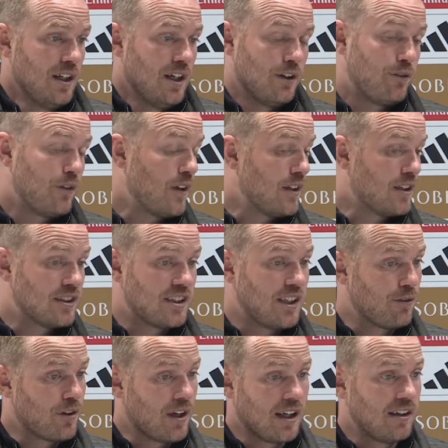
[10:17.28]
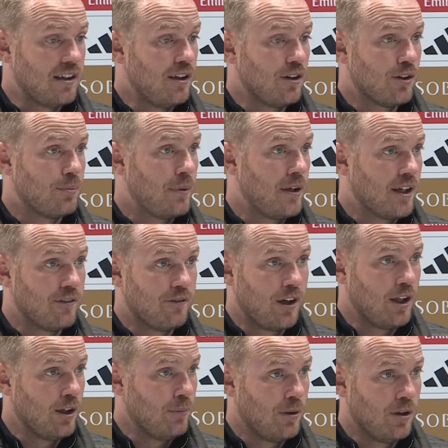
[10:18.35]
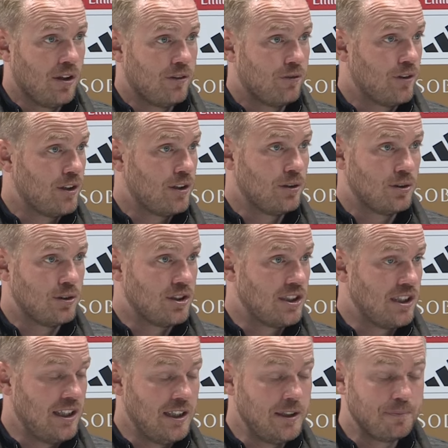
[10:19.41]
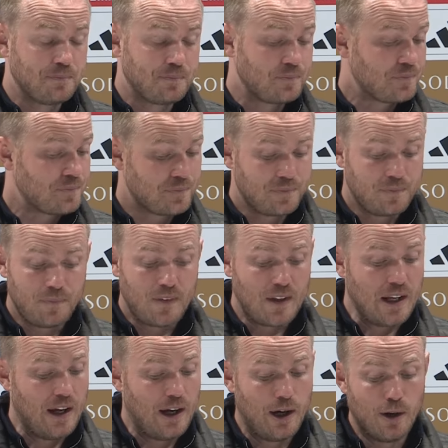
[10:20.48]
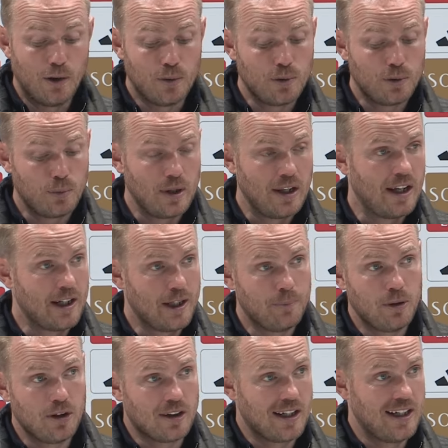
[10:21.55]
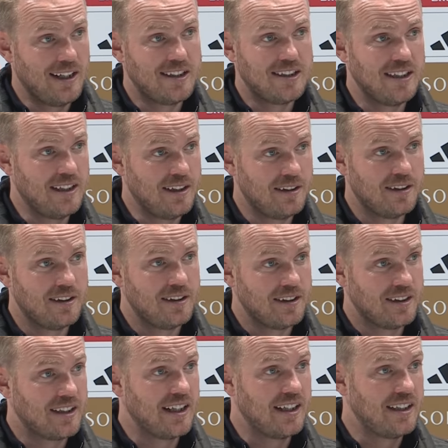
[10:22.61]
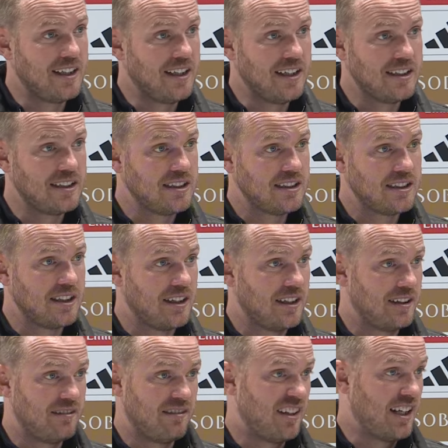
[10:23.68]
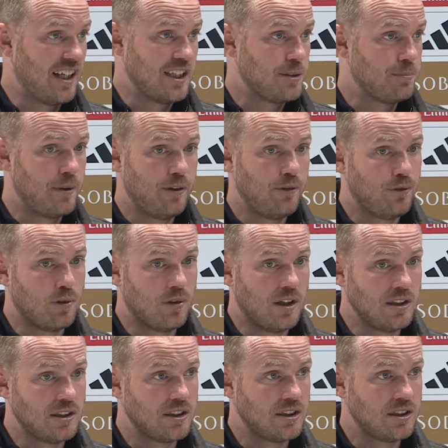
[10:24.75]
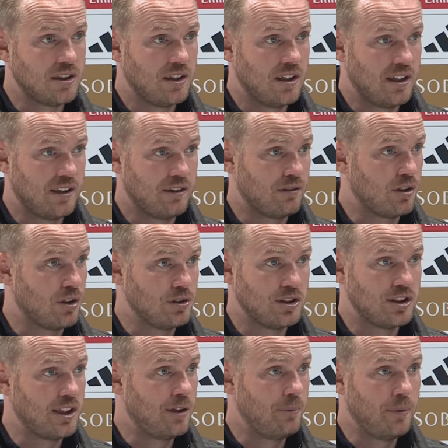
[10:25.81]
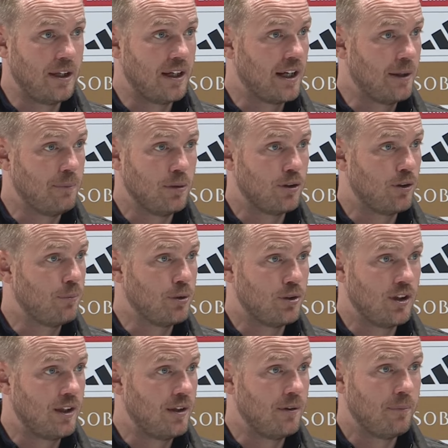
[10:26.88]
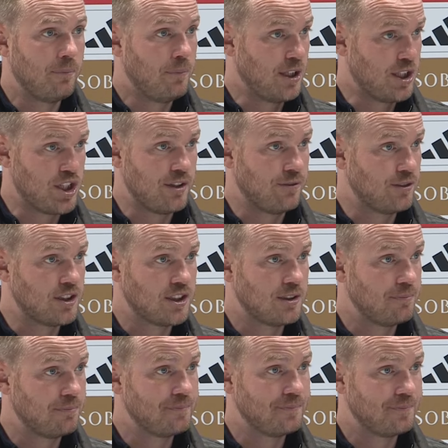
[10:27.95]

I think Steph Catley not being available, I think you could see how reliable Katie KT is and, and has been for us, and constantly being able to put in big shifts.